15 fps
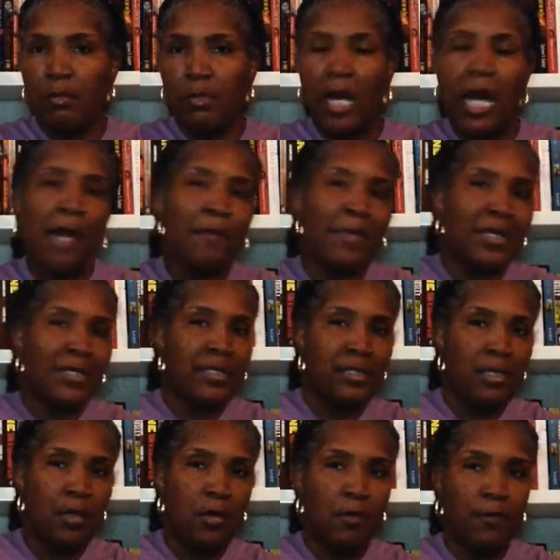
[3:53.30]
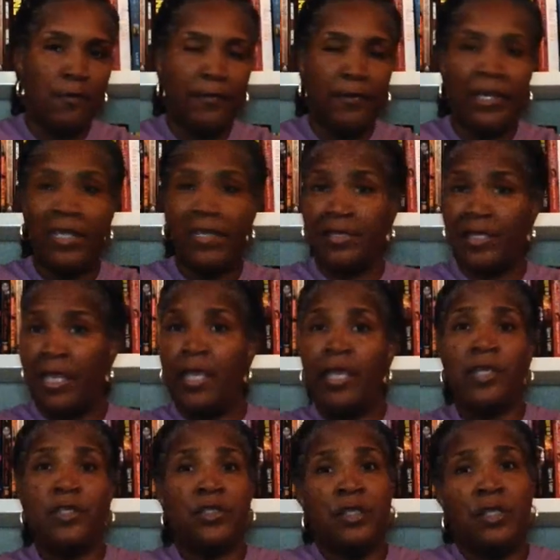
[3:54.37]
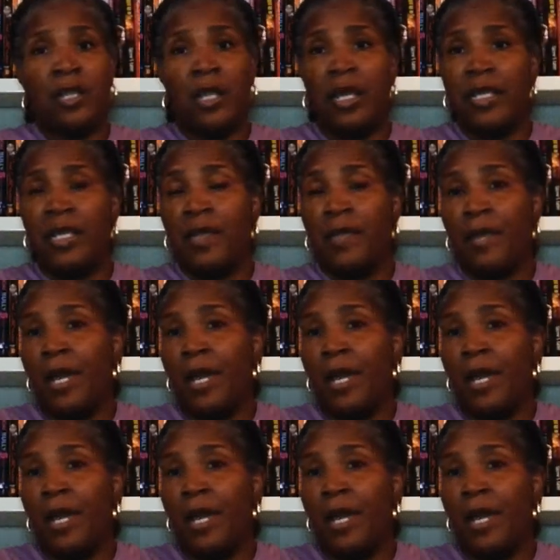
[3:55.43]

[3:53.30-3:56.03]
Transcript: I myself, at the age that I am,